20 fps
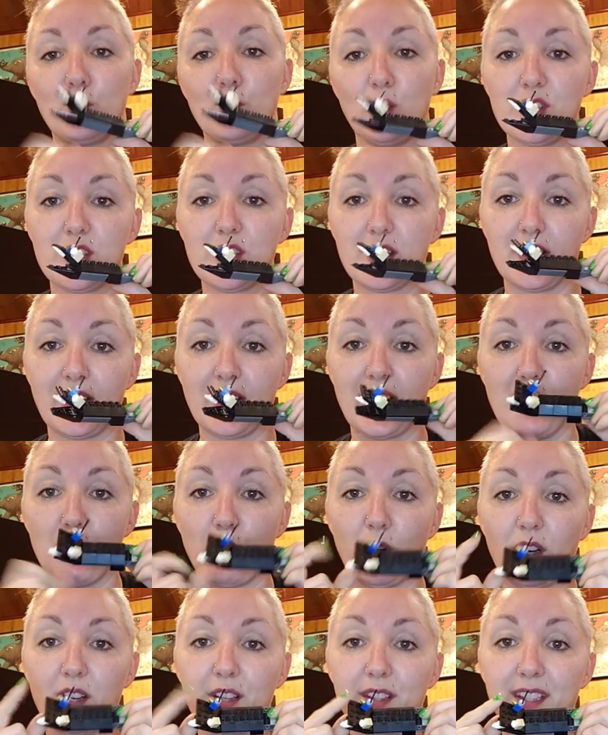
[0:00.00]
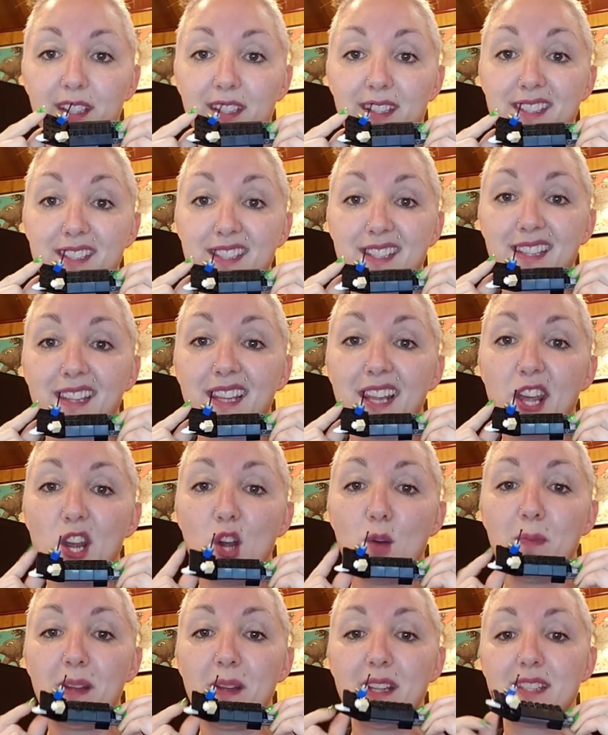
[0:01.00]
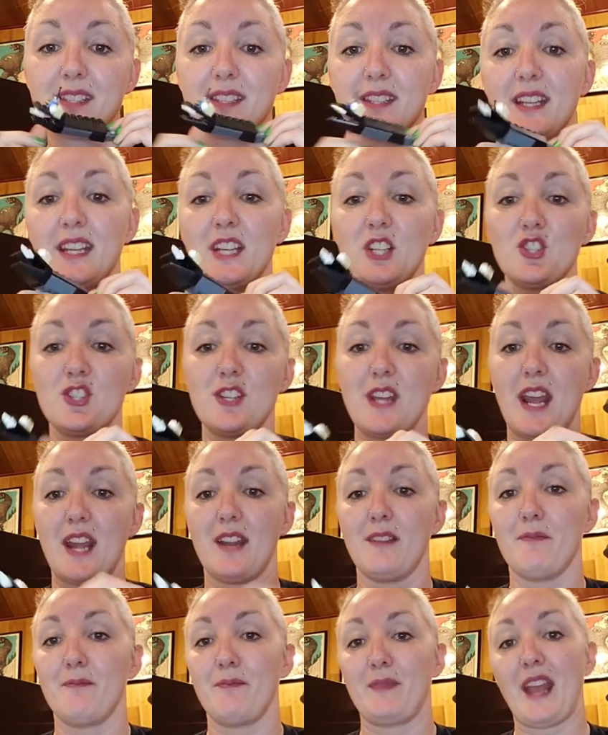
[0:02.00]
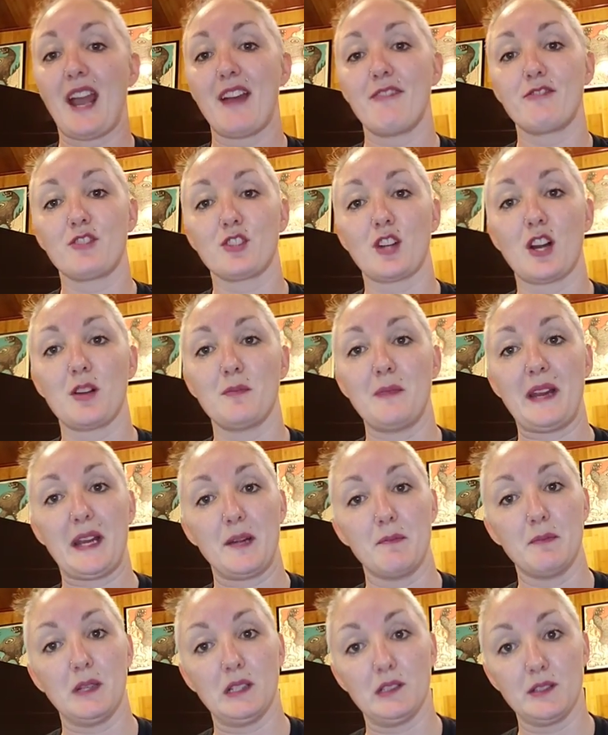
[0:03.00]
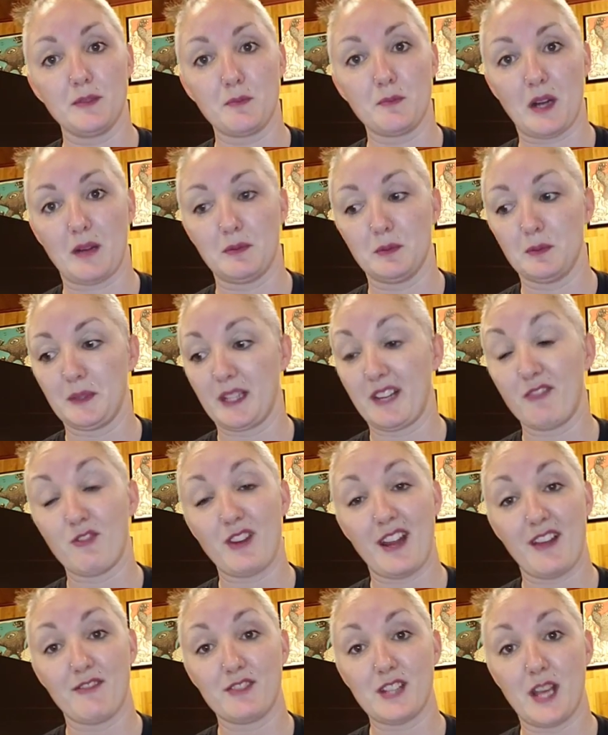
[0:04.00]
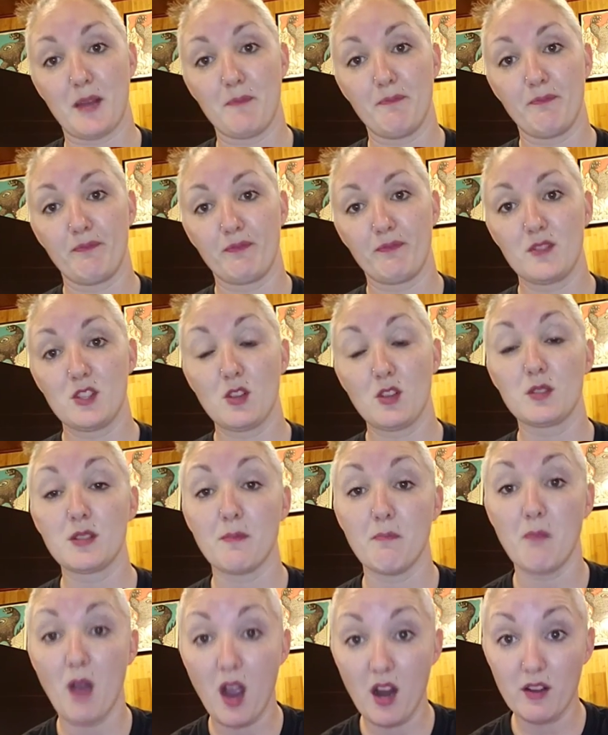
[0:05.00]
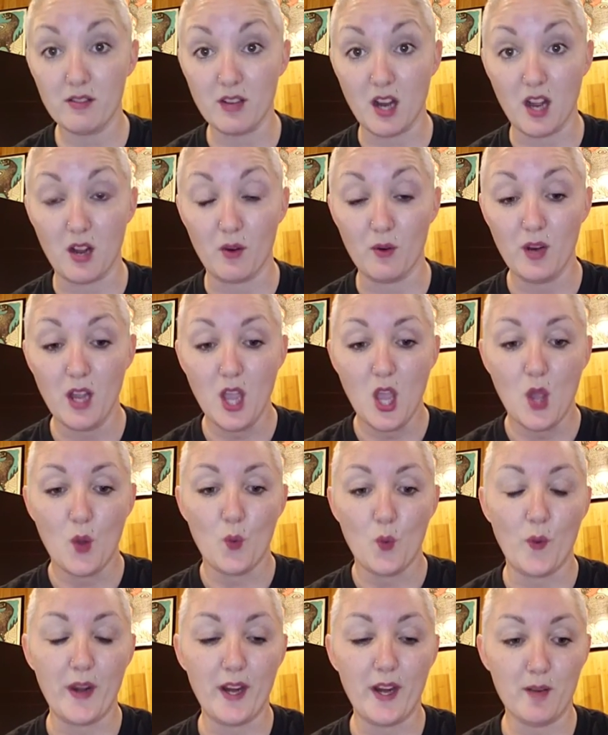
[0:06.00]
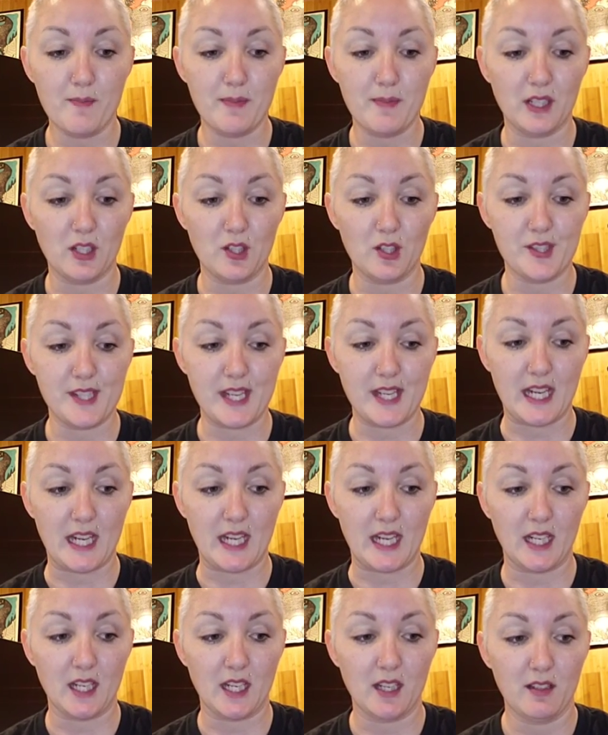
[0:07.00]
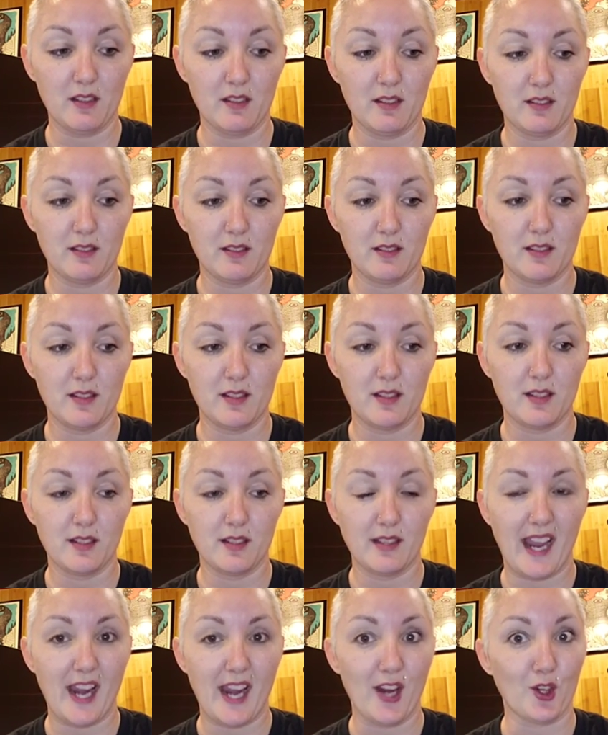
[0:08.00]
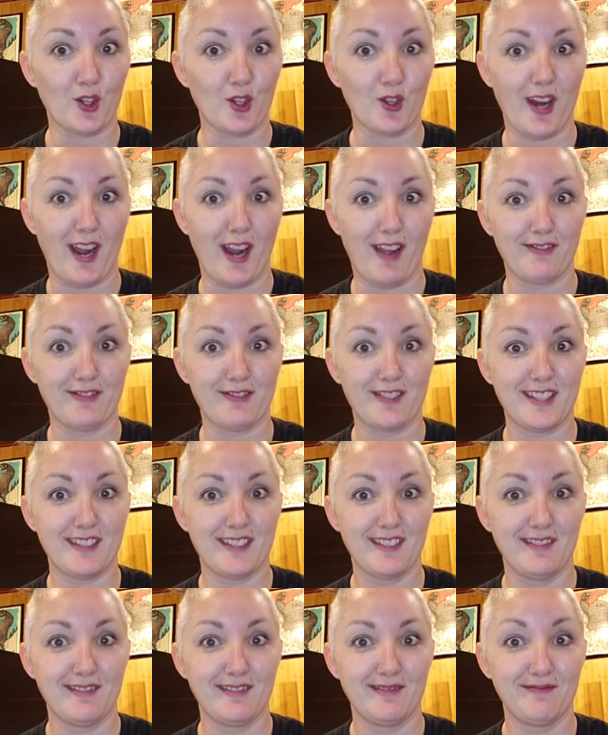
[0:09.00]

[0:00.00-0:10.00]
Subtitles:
We're just going to keep working on this little bits each day after our main build, probably, if we have time. So tomorrow, we are building aircraft.